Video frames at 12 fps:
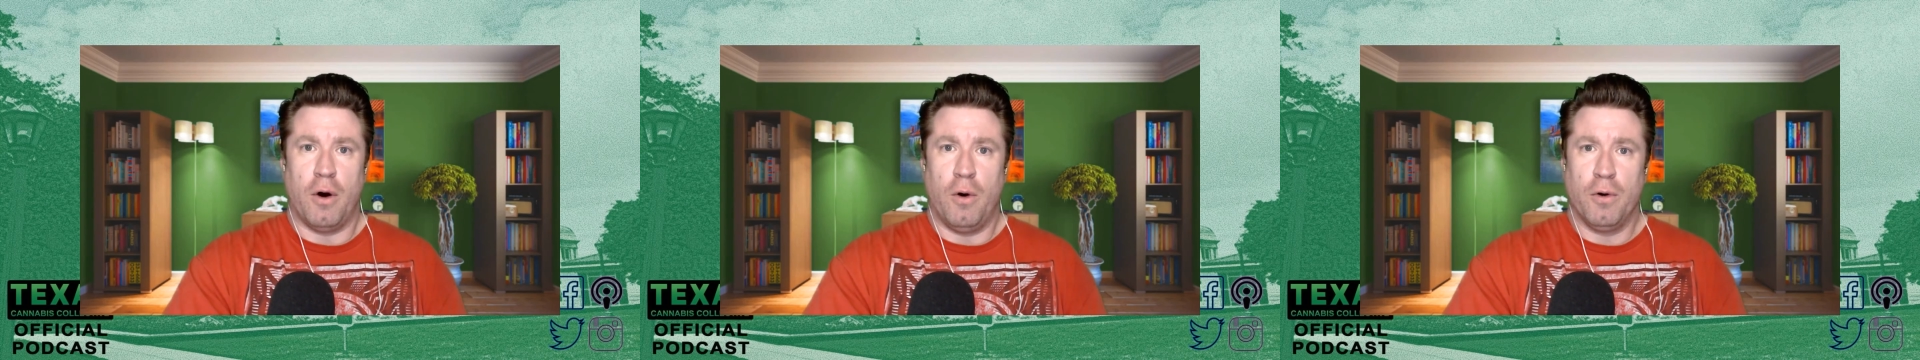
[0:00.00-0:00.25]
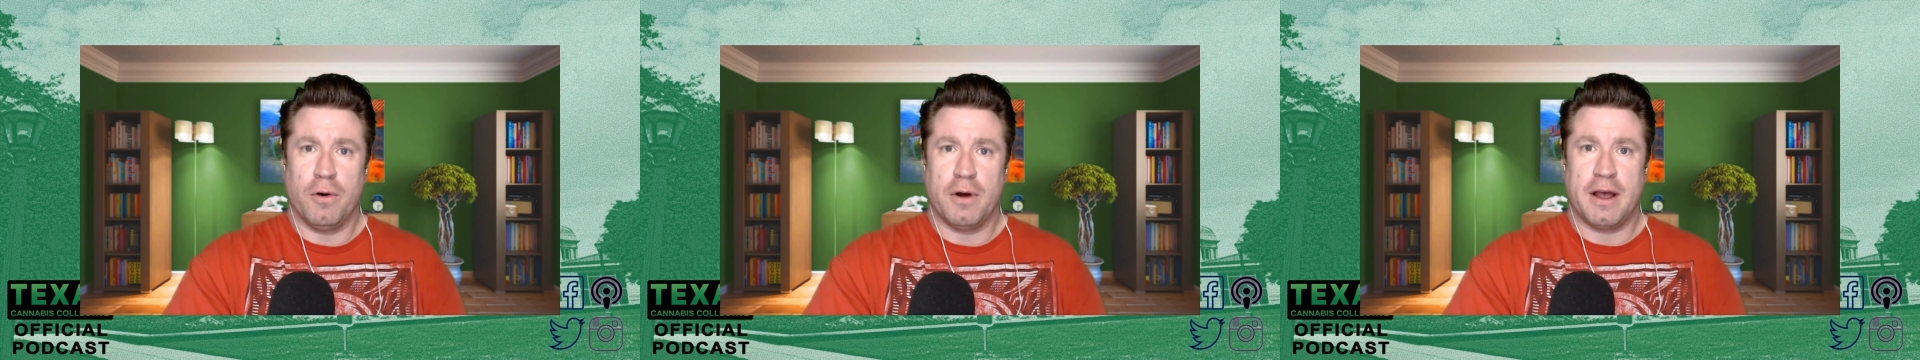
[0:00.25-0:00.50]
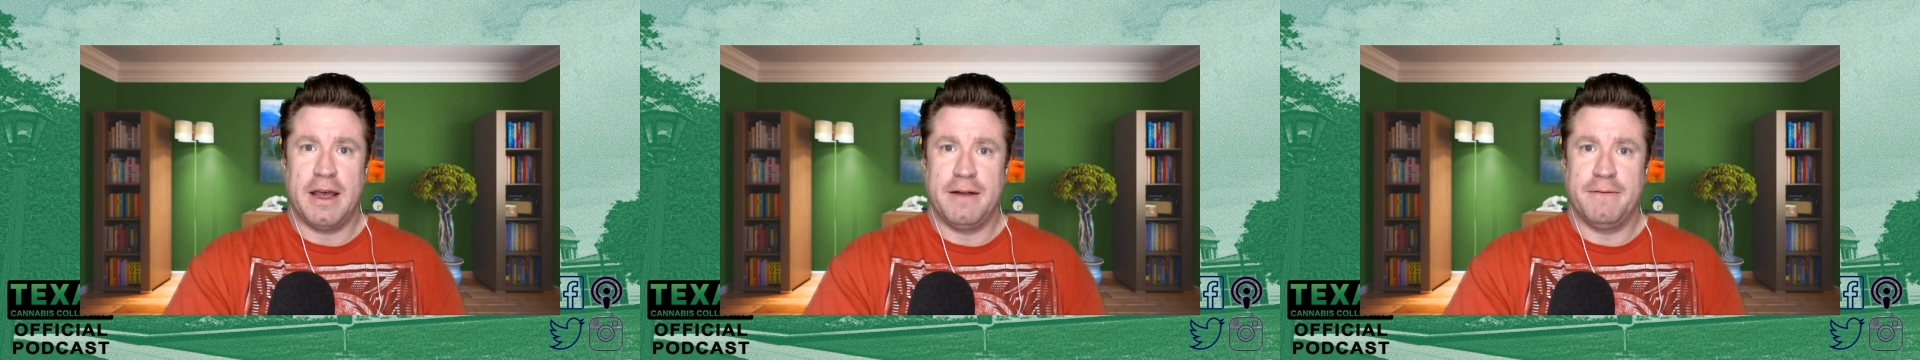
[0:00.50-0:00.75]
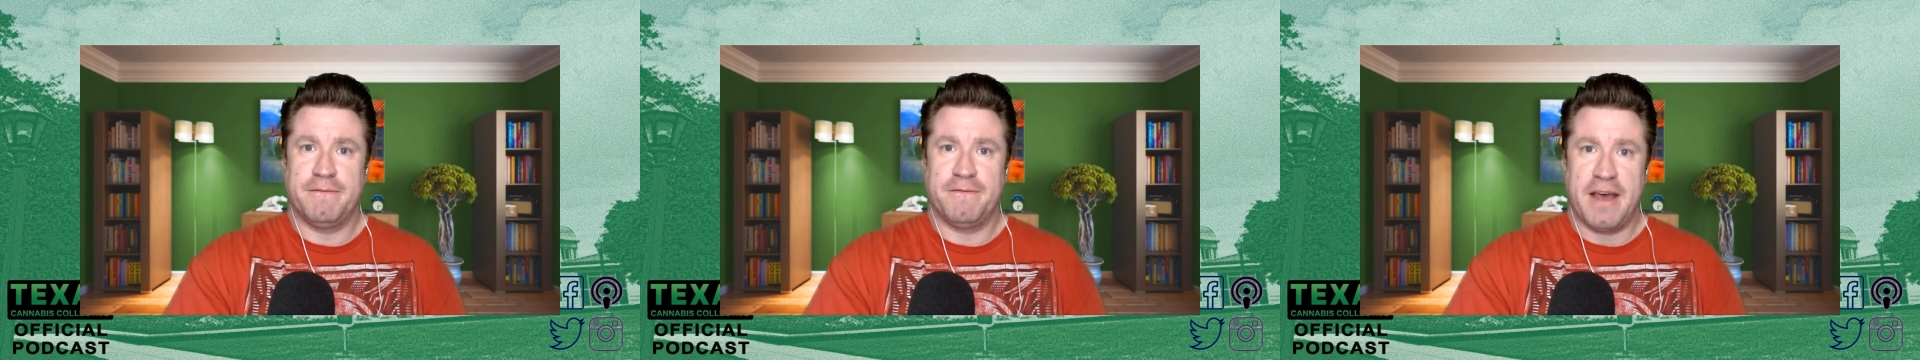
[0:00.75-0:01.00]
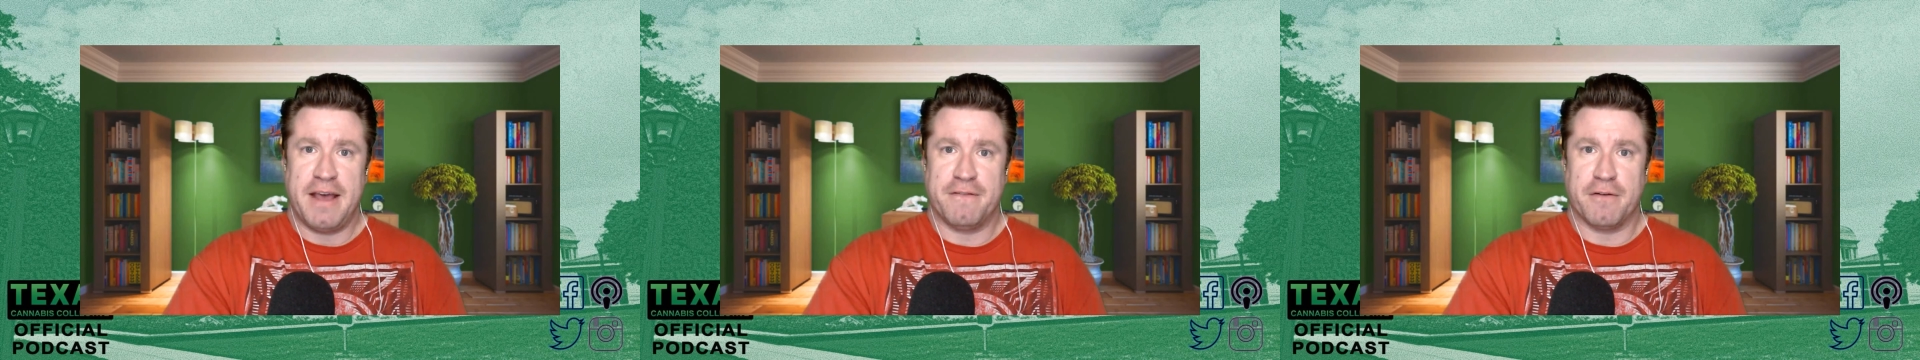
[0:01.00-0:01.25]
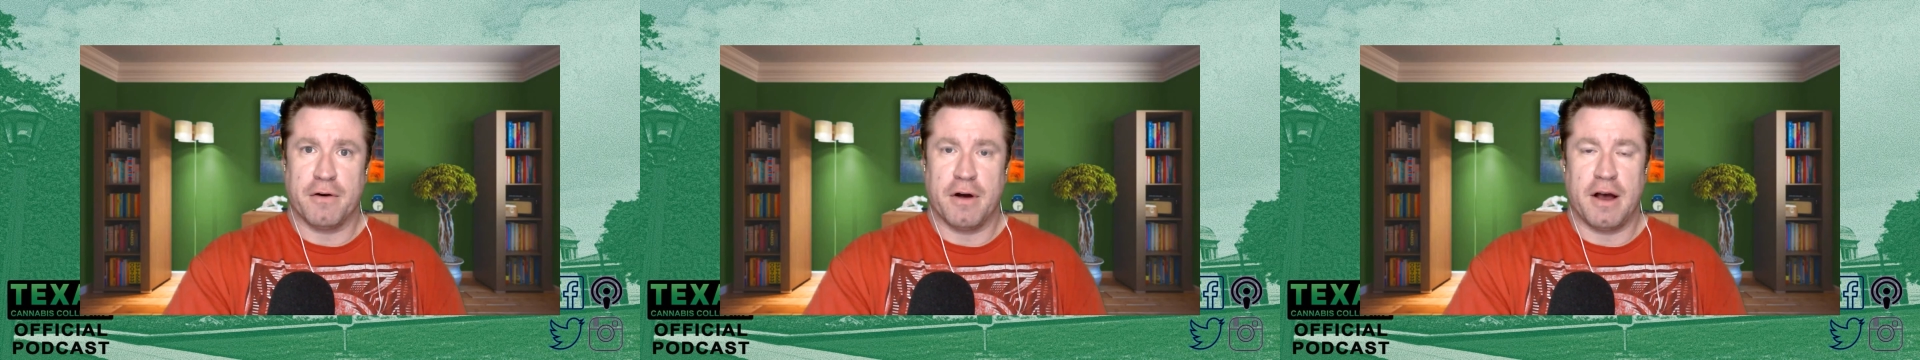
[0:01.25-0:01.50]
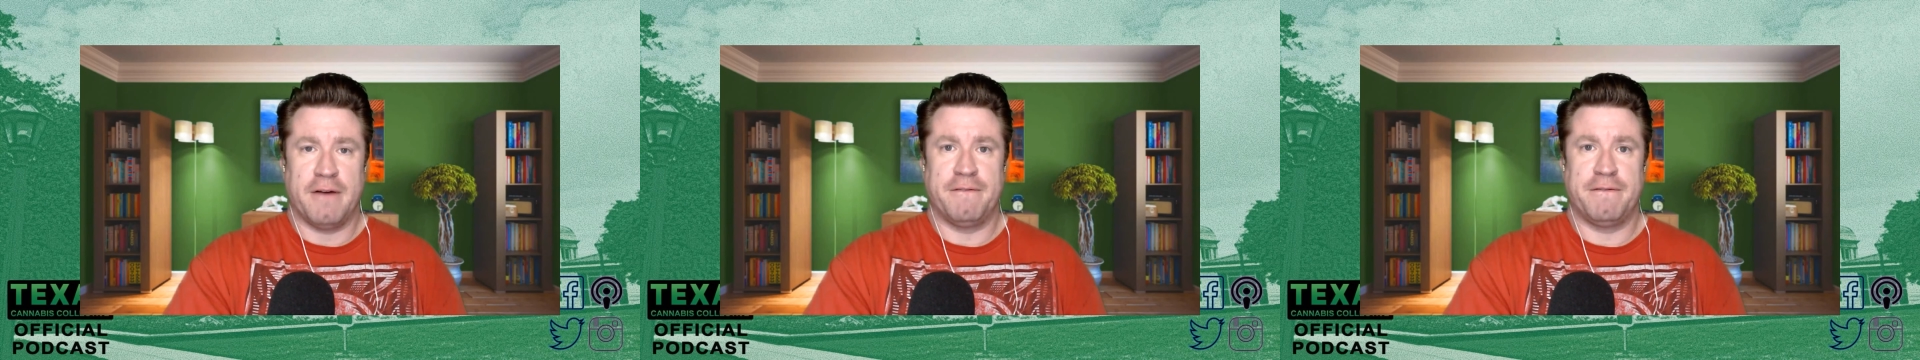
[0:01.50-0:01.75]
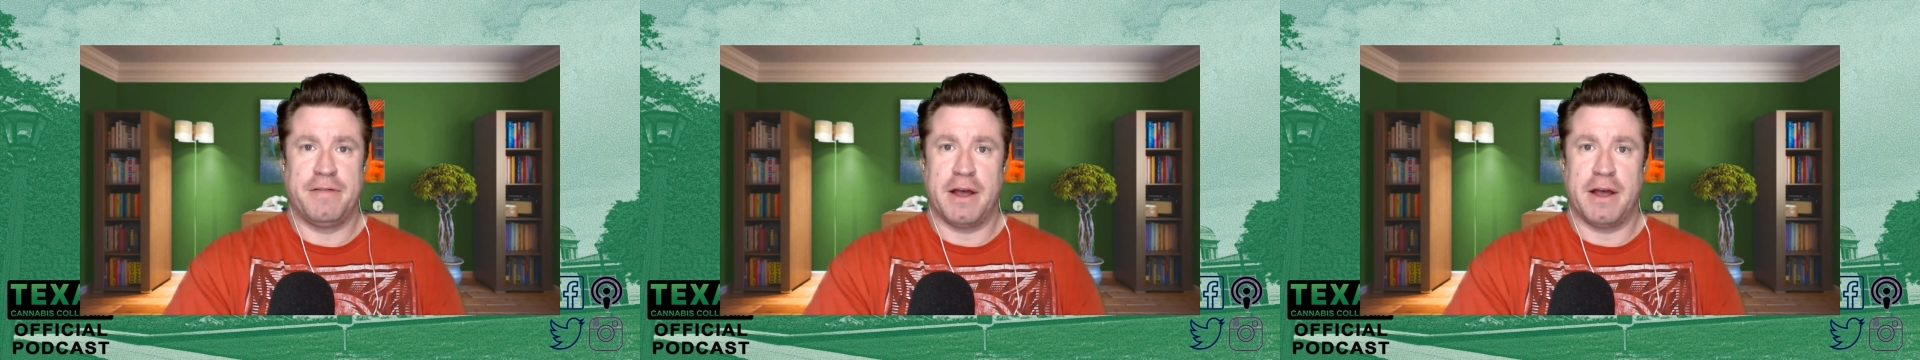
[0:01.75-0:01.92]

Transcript: or in favor of